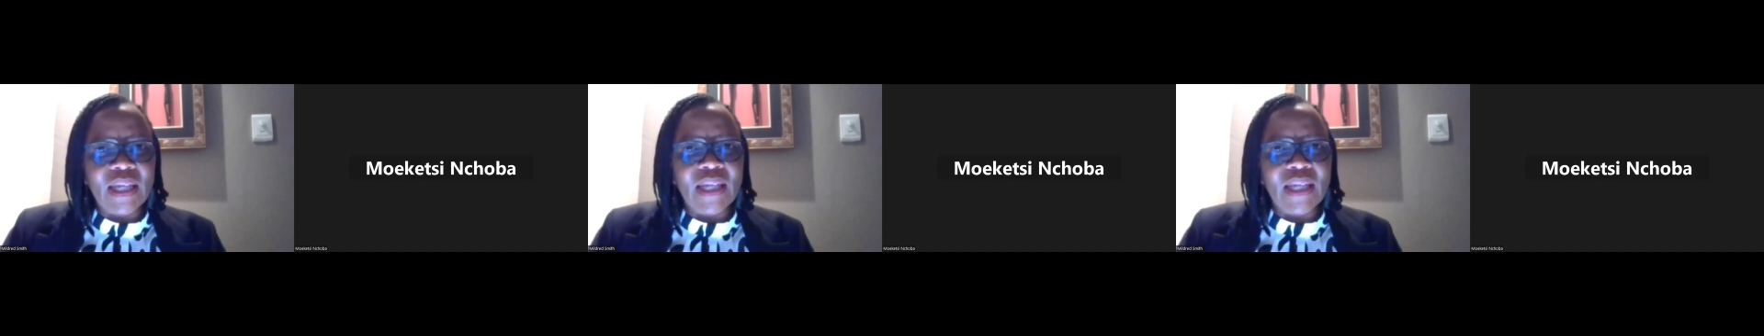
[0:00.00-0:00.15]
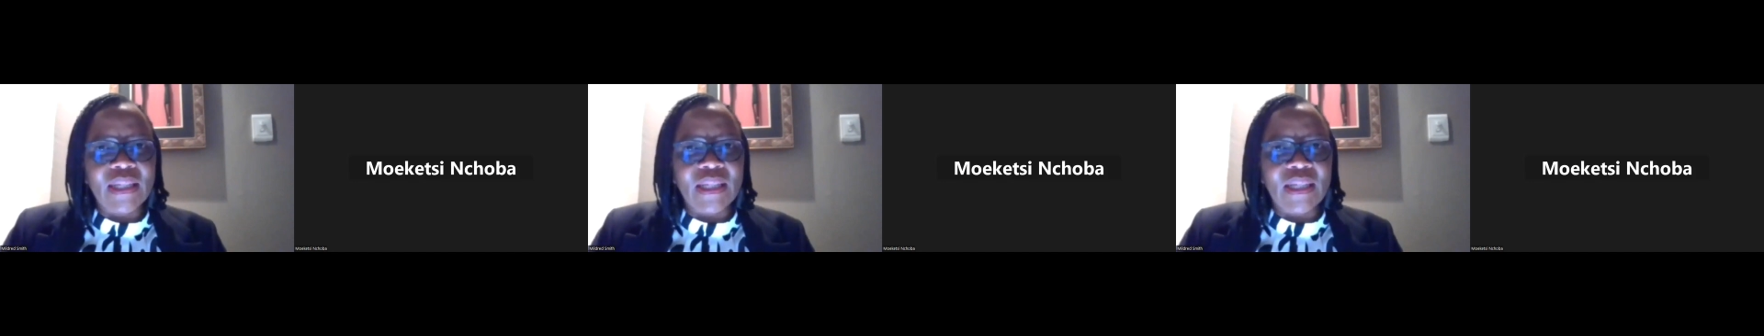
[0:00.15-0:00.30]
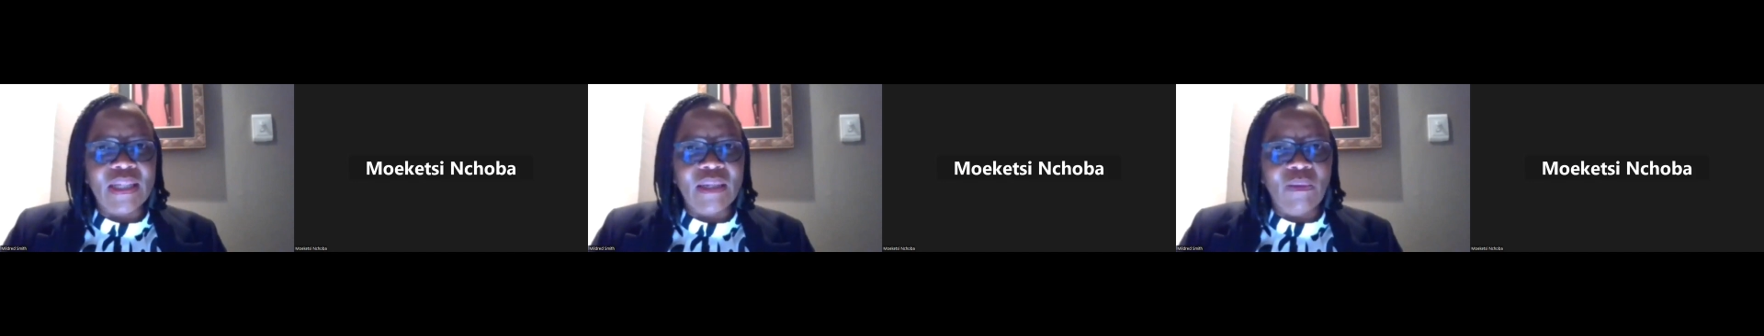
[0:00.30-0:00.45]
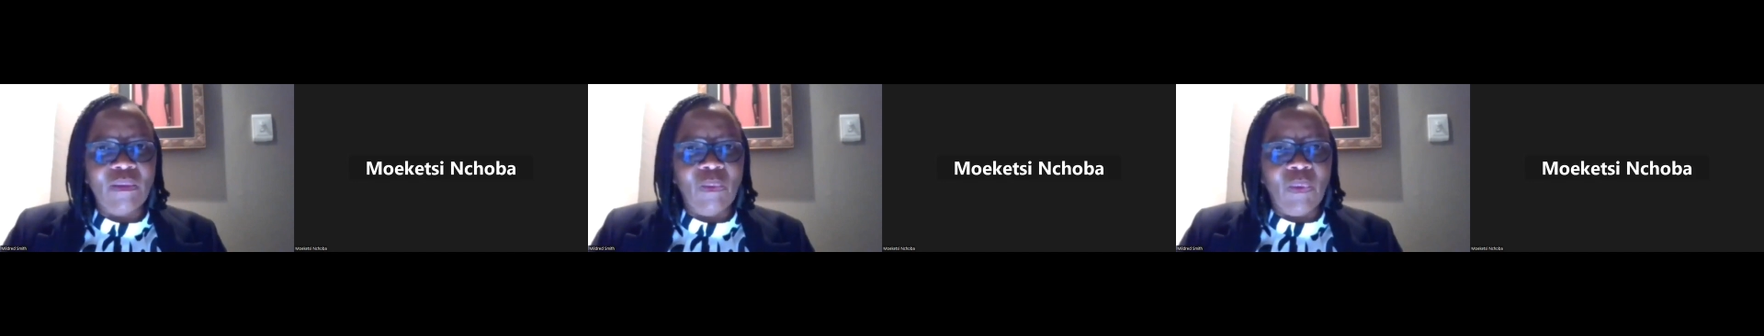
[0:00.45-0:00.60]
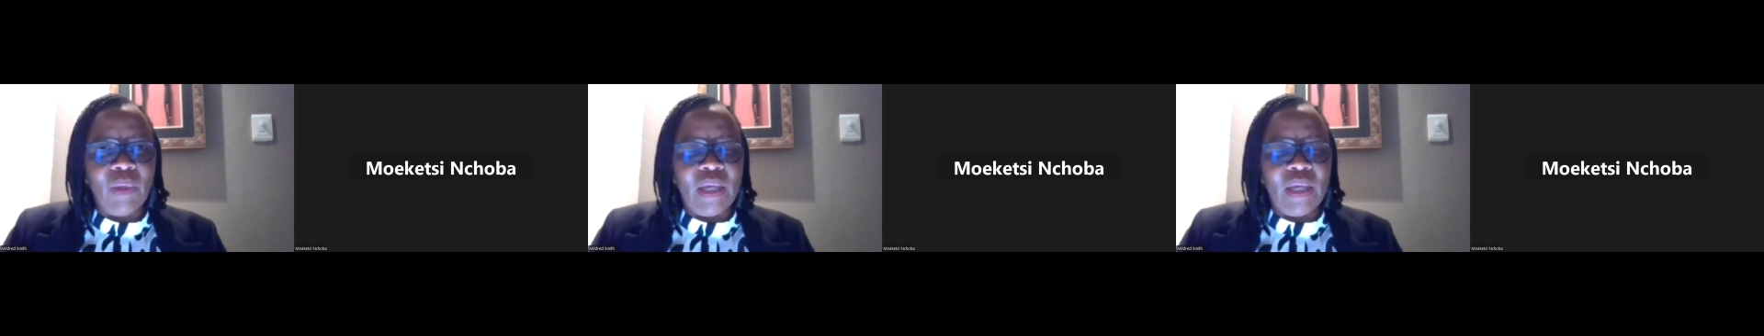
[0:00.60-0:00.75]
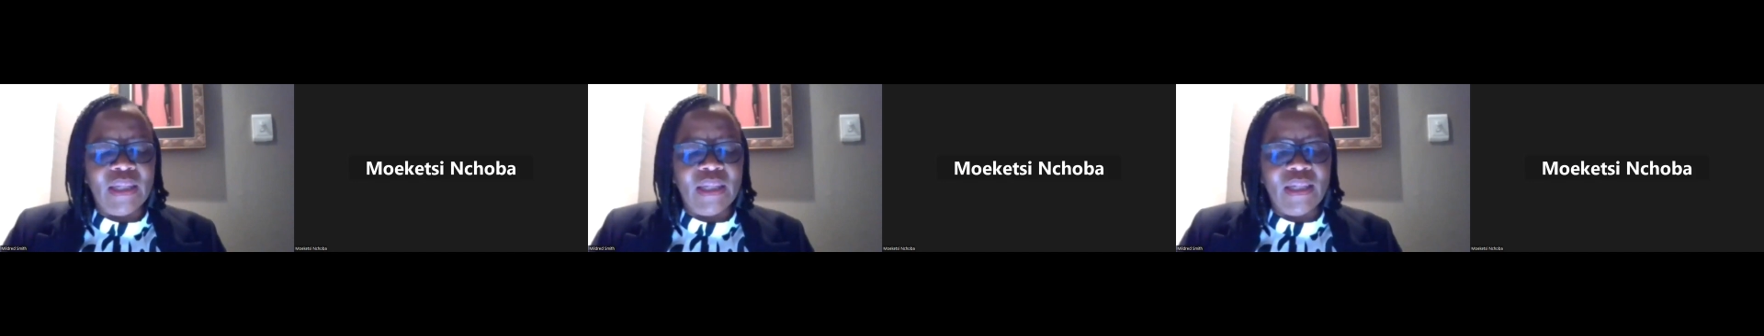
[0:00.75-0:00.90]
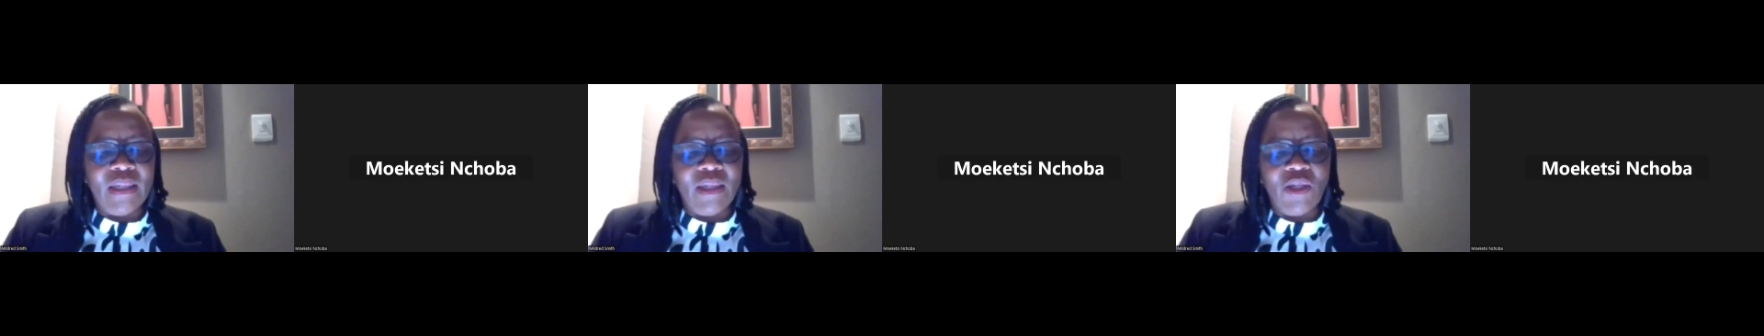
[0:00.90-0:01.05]
as a
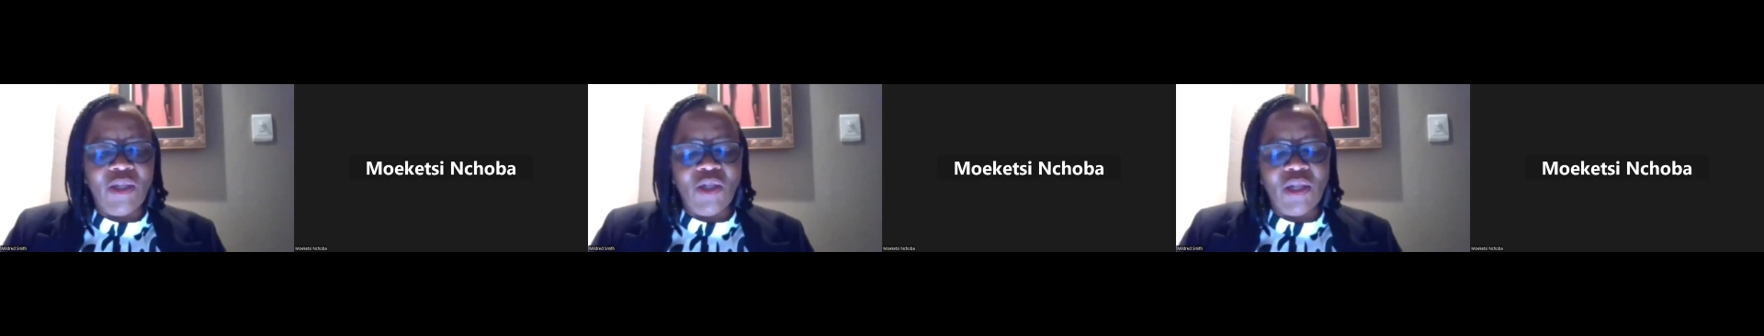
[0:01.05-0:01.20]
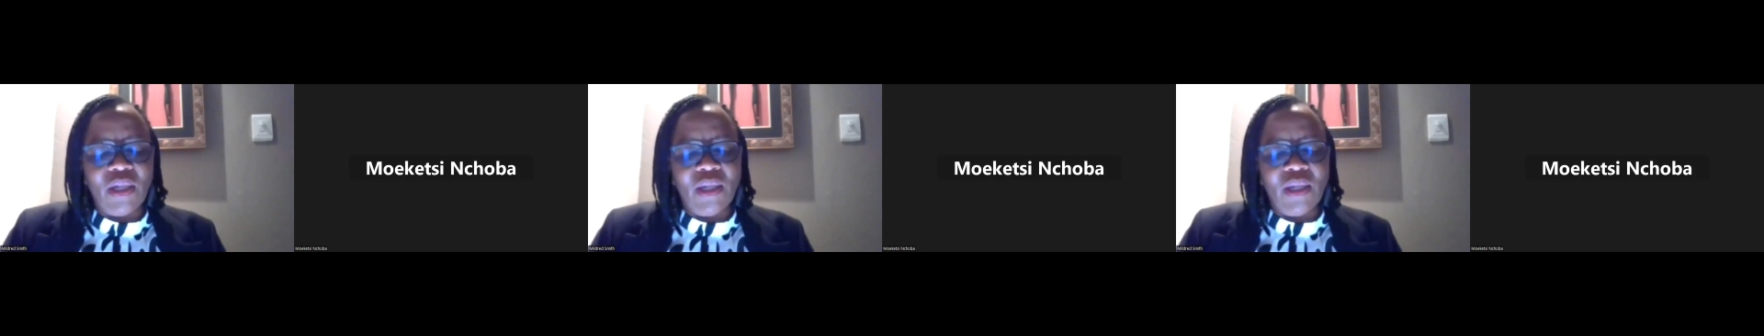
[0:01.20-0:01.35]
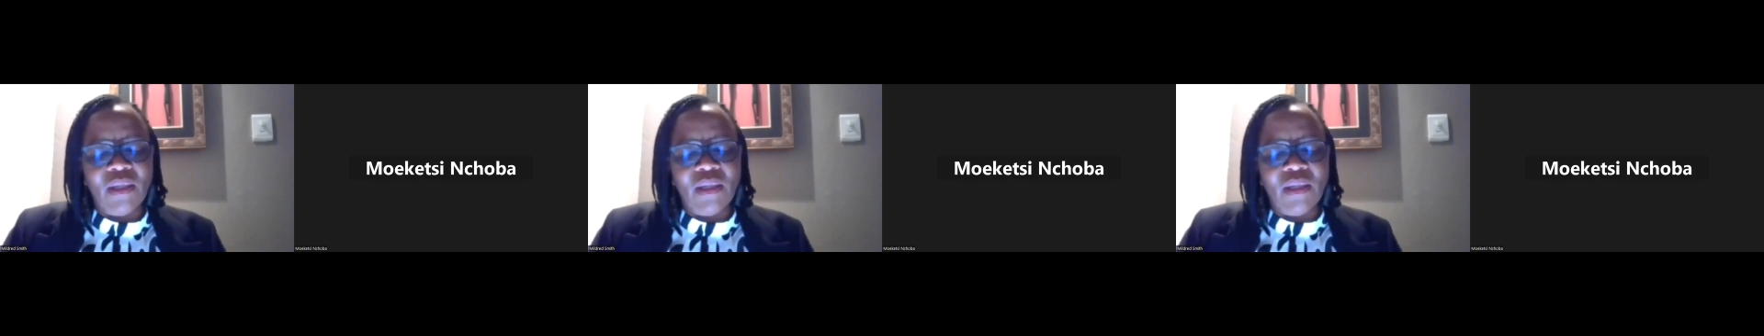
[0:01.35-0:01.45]
teacher.